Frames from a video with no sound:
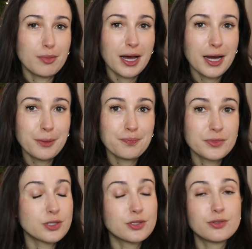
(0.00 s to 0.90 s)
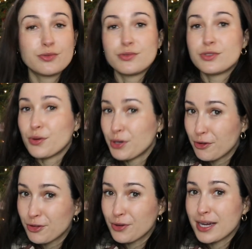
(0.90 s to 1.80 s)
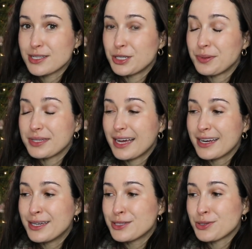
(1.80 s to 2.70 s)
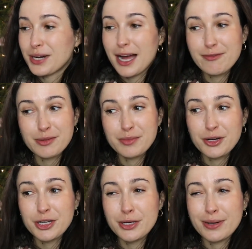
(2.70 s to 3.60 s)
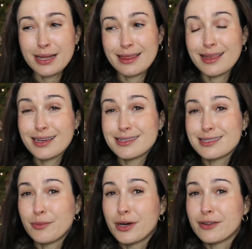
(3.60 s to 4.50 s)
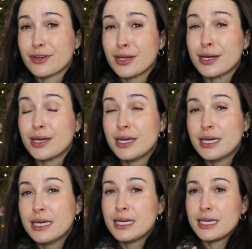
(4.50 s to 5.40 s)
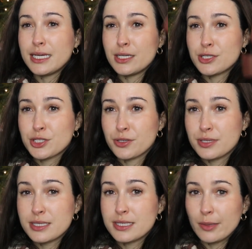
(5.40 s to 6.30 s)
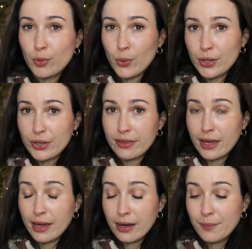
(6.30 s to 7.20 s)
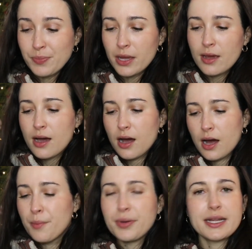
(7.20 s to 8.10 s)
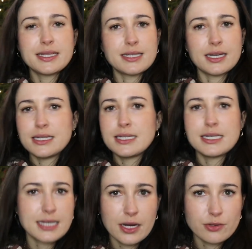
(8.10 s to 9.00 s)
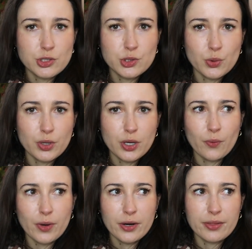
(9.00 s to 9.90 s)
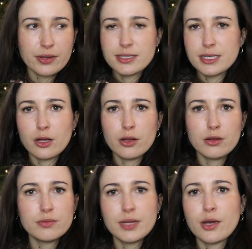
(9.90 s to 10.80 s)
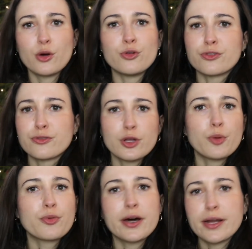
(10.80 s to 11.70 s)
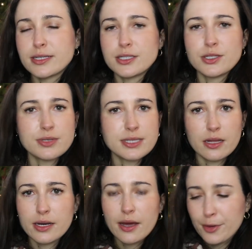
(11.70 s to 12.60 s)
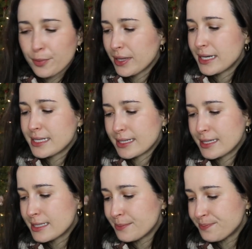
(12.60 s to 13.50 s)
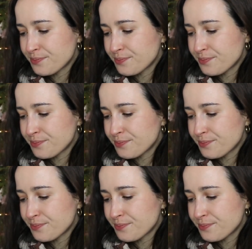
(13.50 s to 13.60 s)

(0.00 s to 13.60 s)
lot. Don't know if you guys know what that is or have them near you. I think it's somewhat of a Eastern Seaboard thing. But it's like a discount store where they'll sell like overflow products that don't sell in other places.